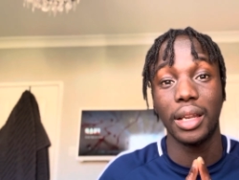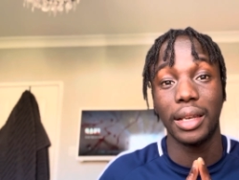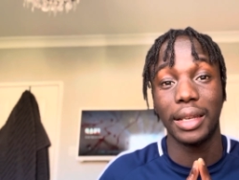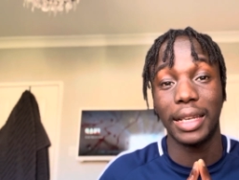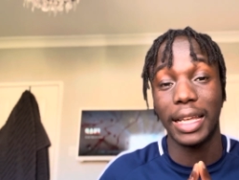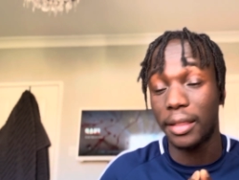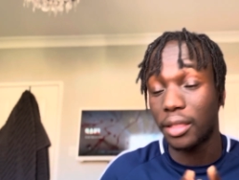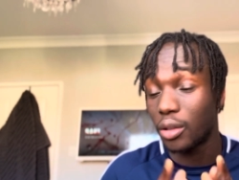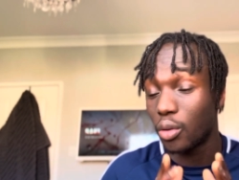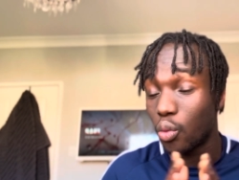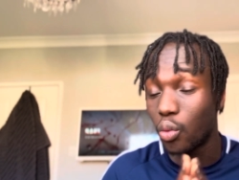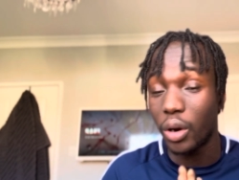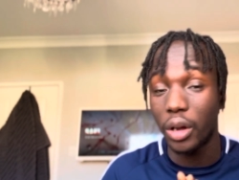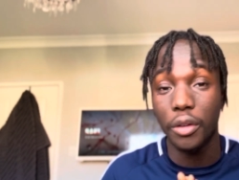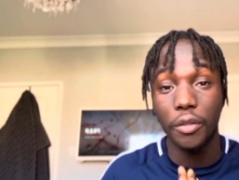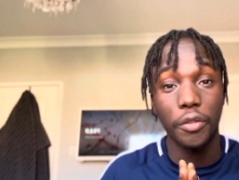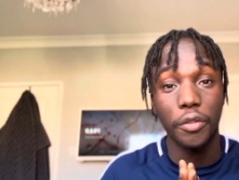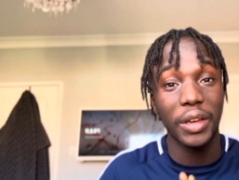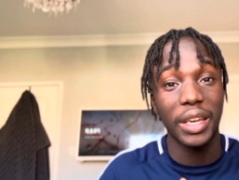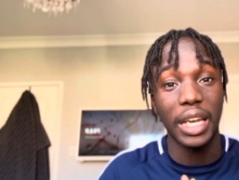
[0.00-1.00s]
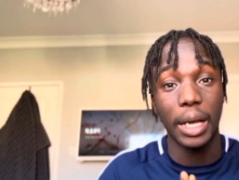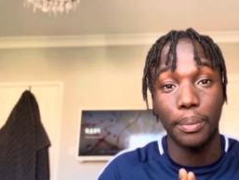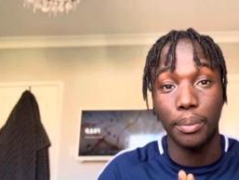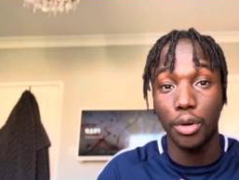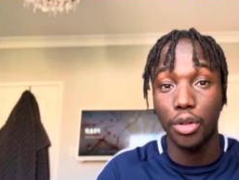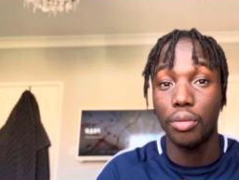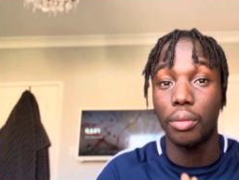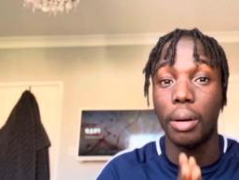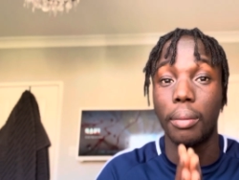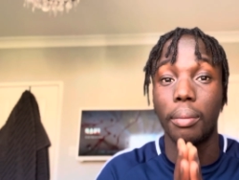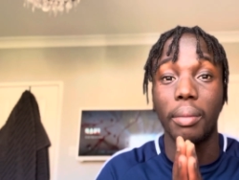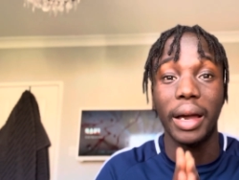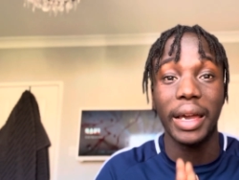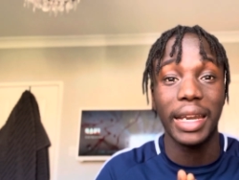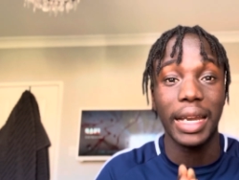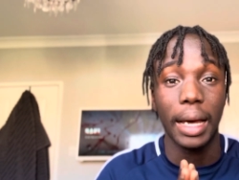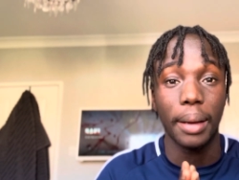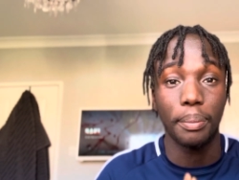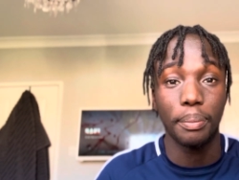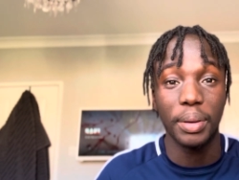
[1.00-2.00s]
That's the one thing that puts my
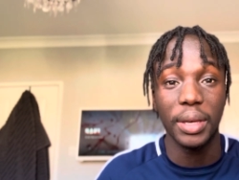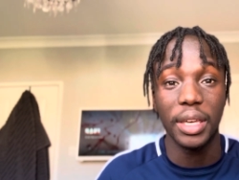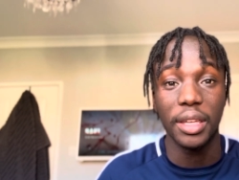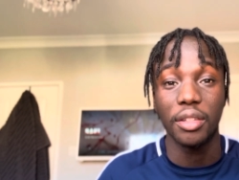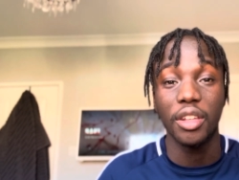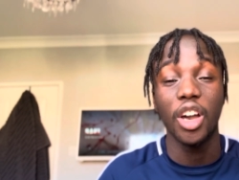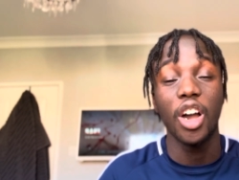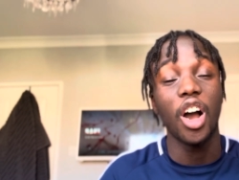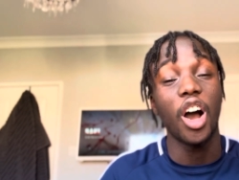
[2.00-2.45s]
mind at peace.